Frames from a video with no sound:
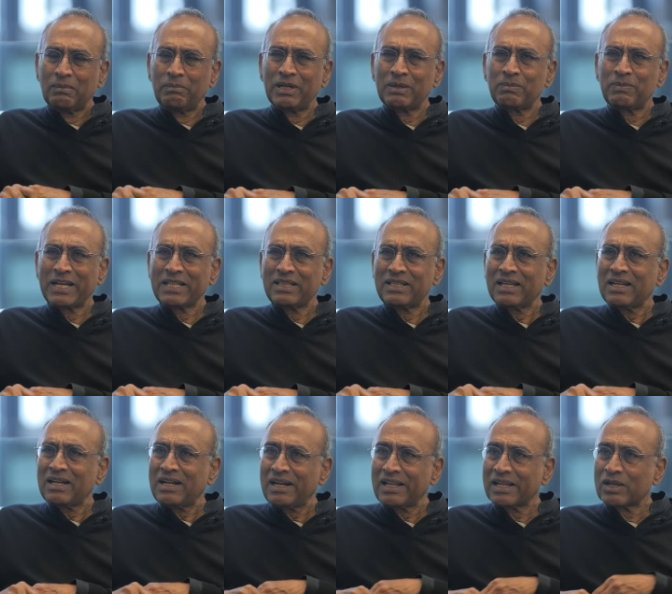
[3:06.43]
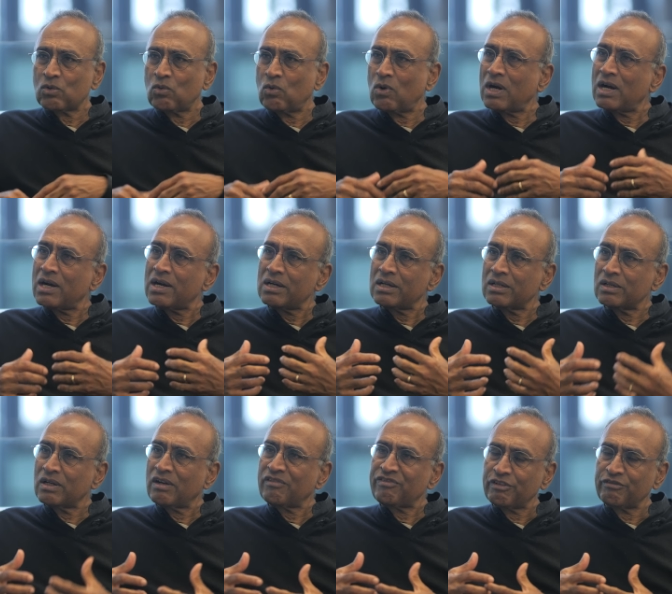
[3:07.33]
but by then I'd acquired
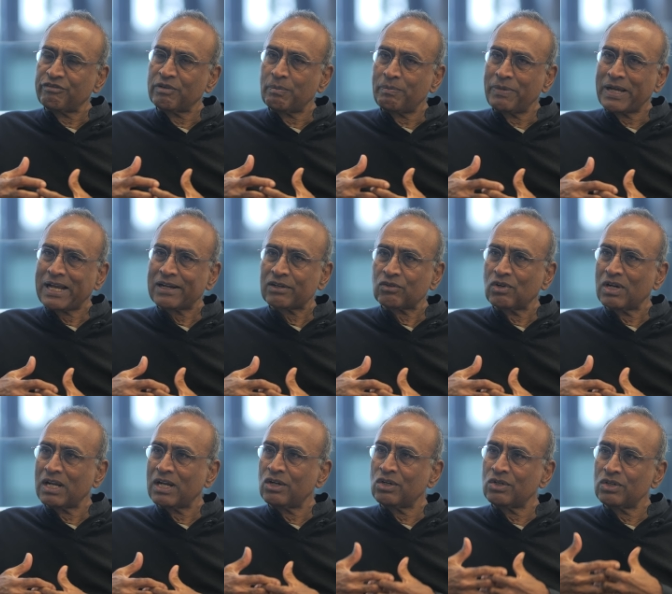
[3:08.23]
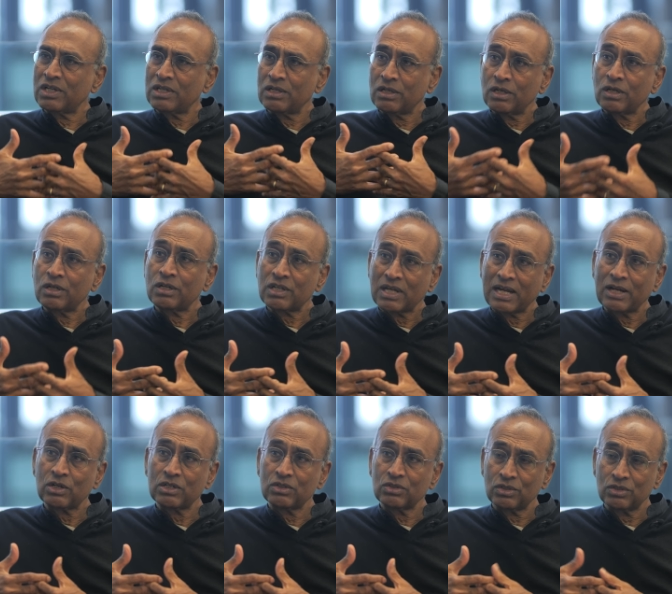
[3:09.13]
enough of a background and learned
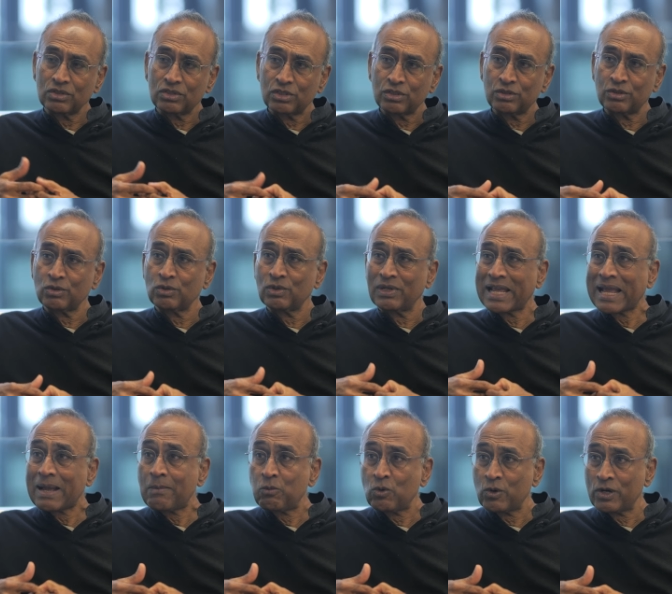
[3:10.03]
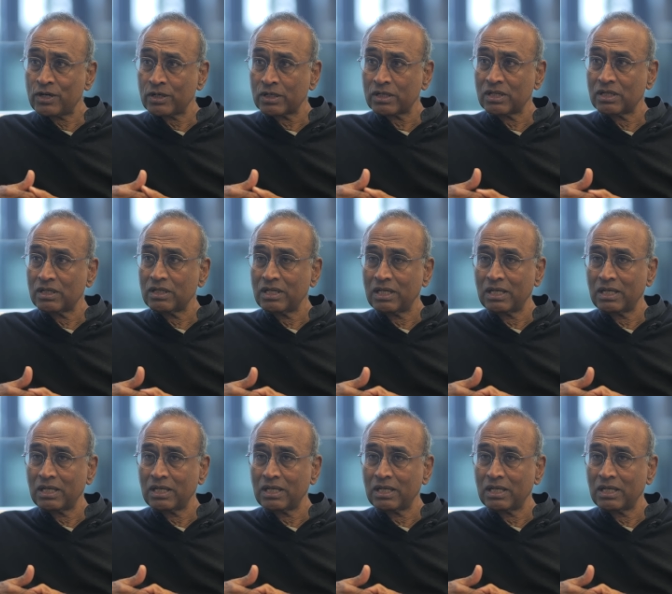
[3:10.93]
how to do lab work.